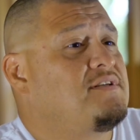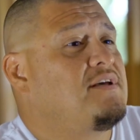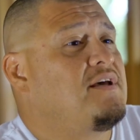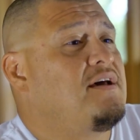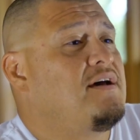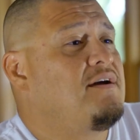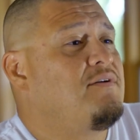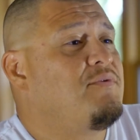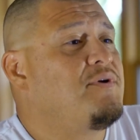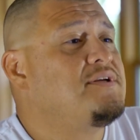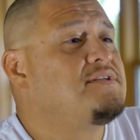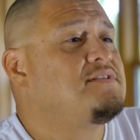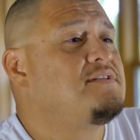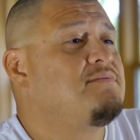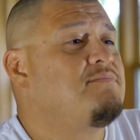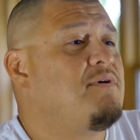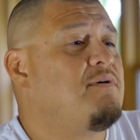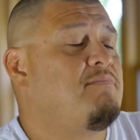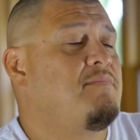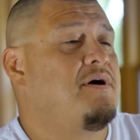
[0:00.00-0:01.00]
I raised
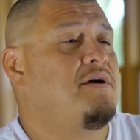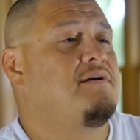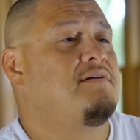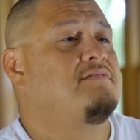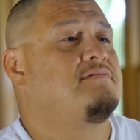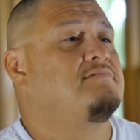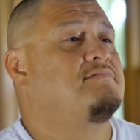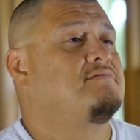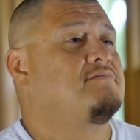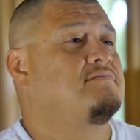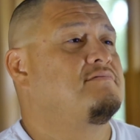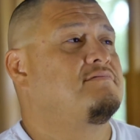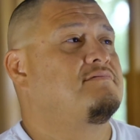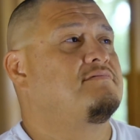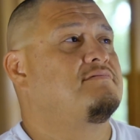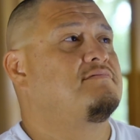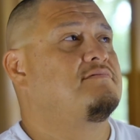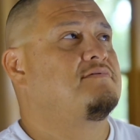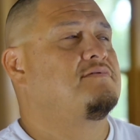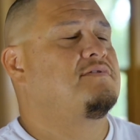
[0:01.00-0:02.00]
them on my own.
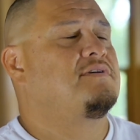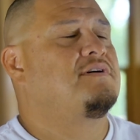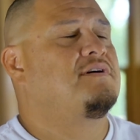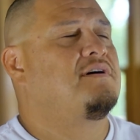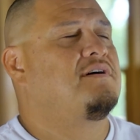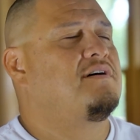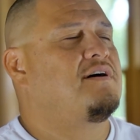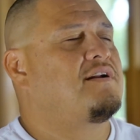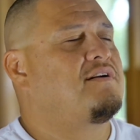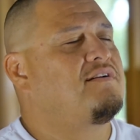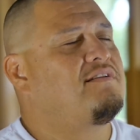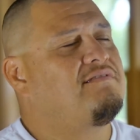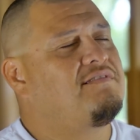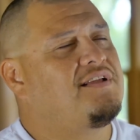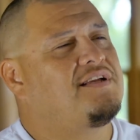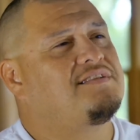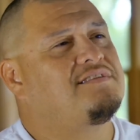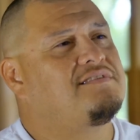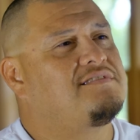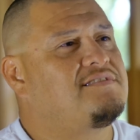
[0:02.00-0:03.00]
I don't even
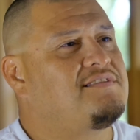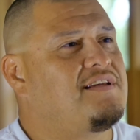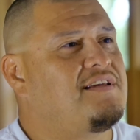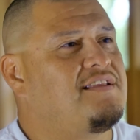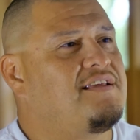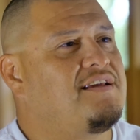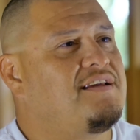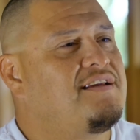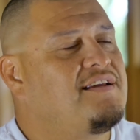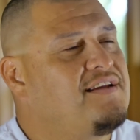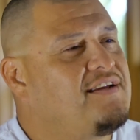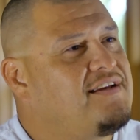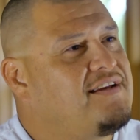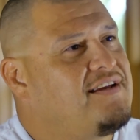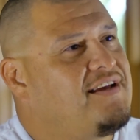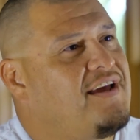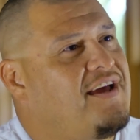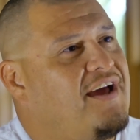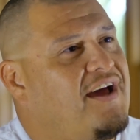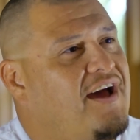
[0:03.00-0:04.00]
like to say that.
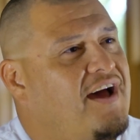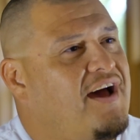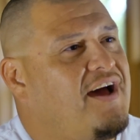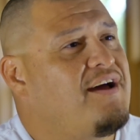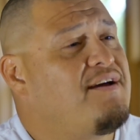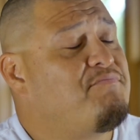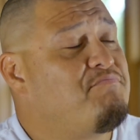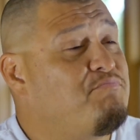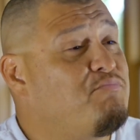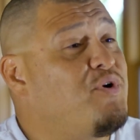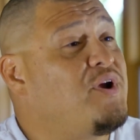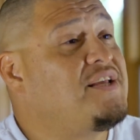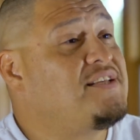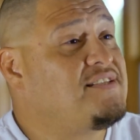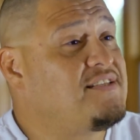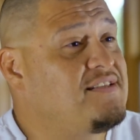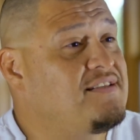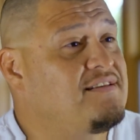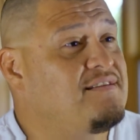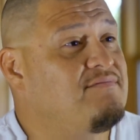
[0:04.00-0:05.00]
I'm
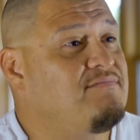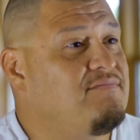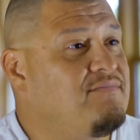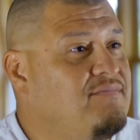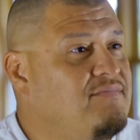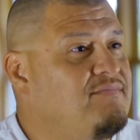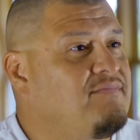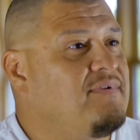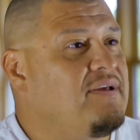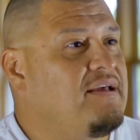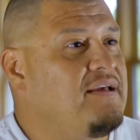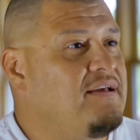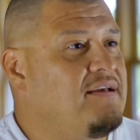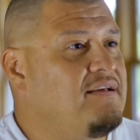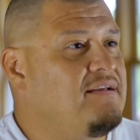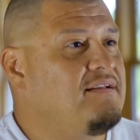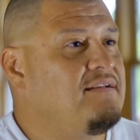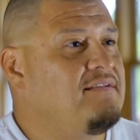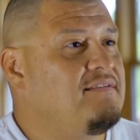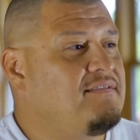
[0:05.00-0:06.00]
raising them,
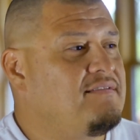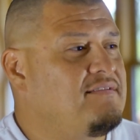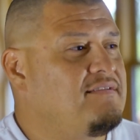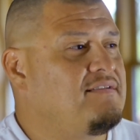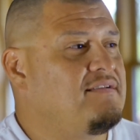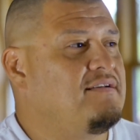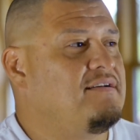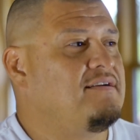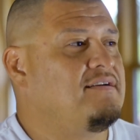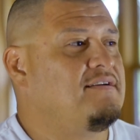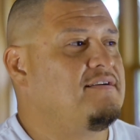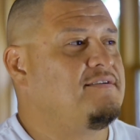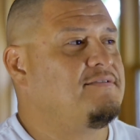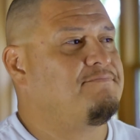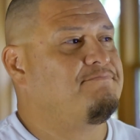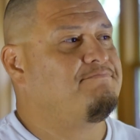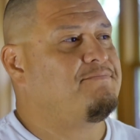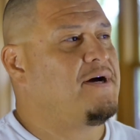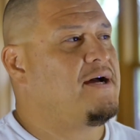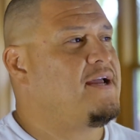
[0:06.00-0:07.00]
and I
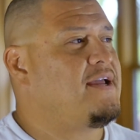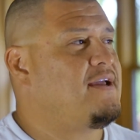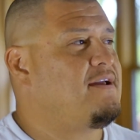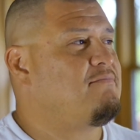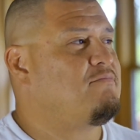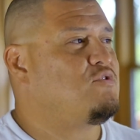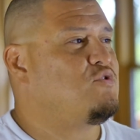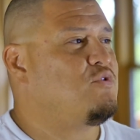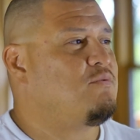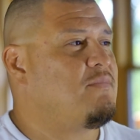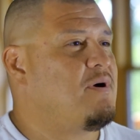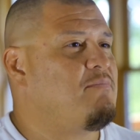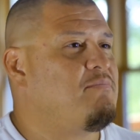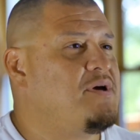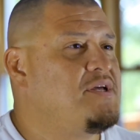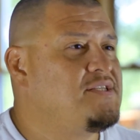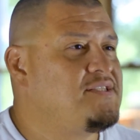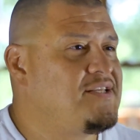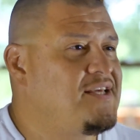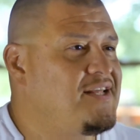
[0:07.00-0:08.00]
am doing my
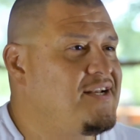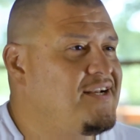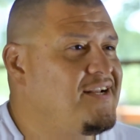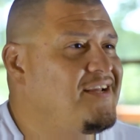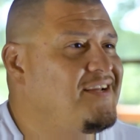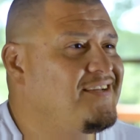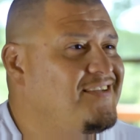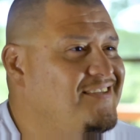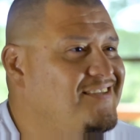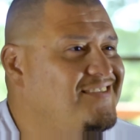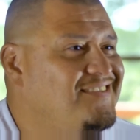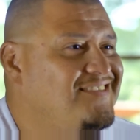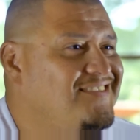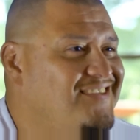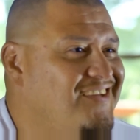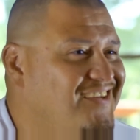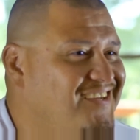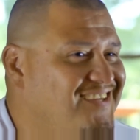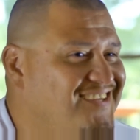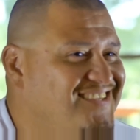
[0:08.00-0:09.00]
best at it,
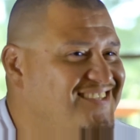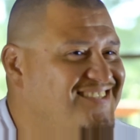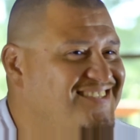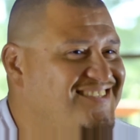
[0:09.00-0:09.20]
I guess.